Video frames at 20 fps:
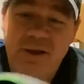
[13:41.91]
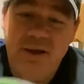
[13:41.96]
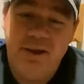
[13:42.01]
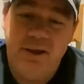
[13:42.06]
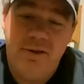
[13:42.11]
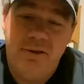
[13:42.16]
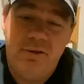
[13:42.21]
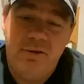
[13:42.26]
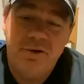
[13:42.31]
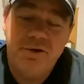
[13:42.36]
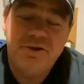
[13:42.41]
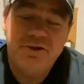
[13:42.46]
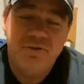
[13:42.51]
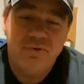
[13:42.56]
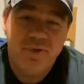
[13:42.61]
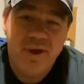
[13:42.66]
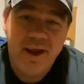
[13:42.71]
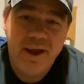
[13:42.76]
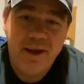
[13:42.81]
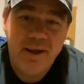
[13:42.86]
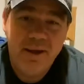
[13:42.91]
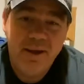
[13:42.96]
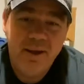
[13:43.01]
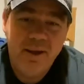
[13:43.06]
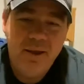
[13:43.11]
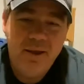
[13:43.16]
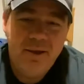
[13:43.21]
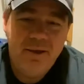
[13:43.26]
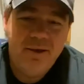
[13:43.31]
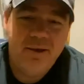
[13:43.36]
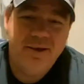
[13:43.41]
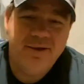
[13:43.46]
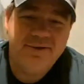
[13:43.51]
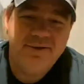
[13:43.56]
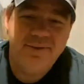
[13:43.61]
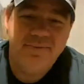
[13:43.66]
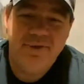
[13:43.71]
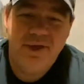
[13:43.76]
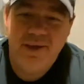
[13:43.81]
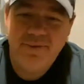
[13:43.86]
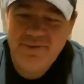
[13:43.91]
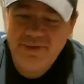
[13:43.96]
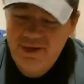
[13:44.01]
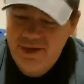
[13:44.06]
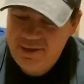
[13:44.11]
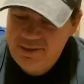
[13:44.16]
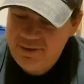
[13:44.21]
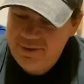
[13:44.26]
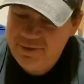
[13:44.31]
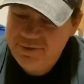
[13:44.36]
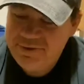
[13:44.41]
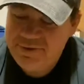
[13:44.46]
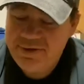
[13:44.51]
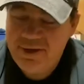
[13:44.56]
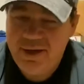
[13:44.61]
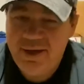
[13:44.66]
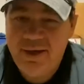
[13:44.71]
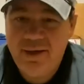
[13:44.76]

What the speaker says: It looks great. You know how sometimes you get those,